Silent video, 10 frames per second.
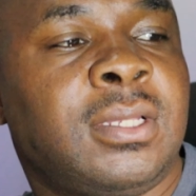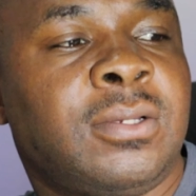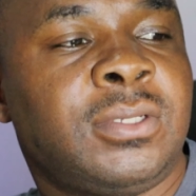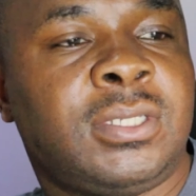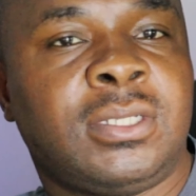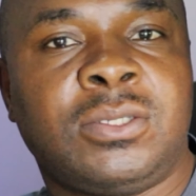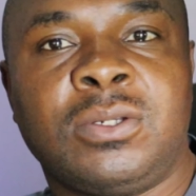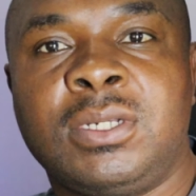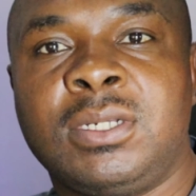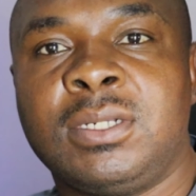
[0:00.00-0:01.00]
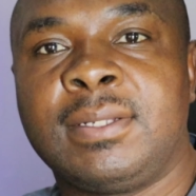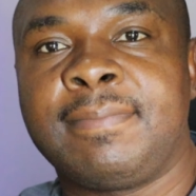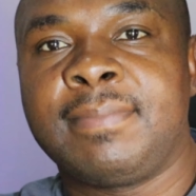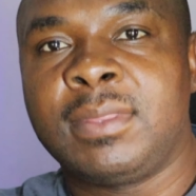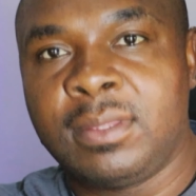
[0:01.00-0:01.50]
uh, on TikTok.
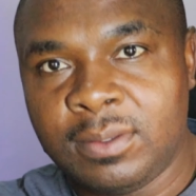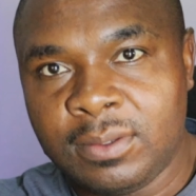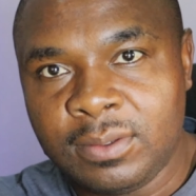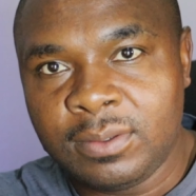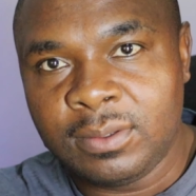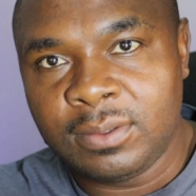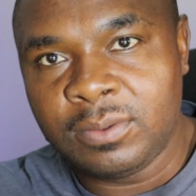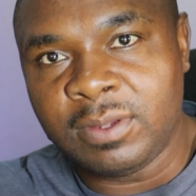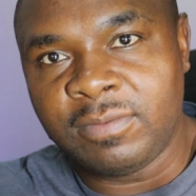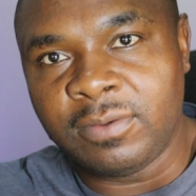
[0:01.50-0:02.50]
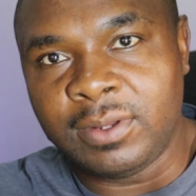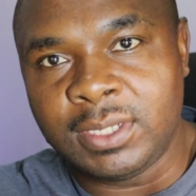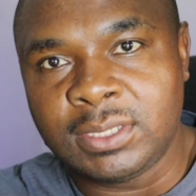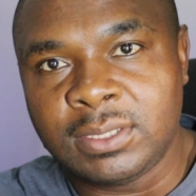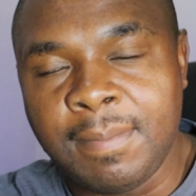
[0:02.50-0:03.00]
You can follow
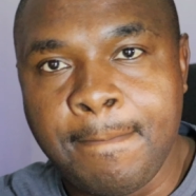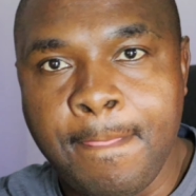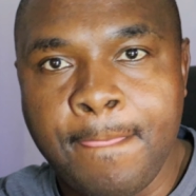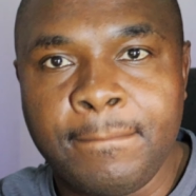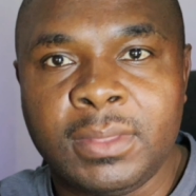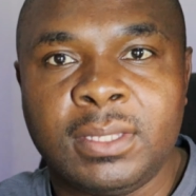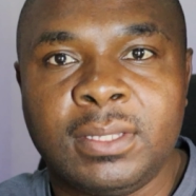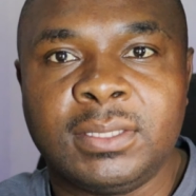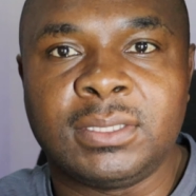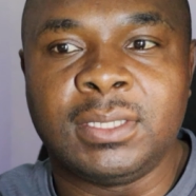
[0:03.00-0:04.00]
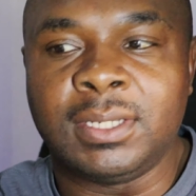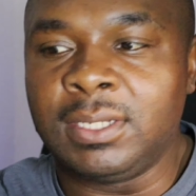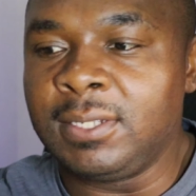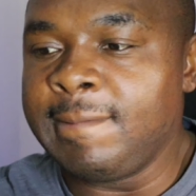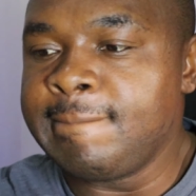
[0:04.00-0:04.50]
us,
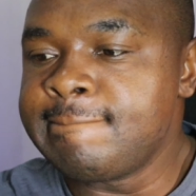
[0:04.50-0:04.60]
Sinyana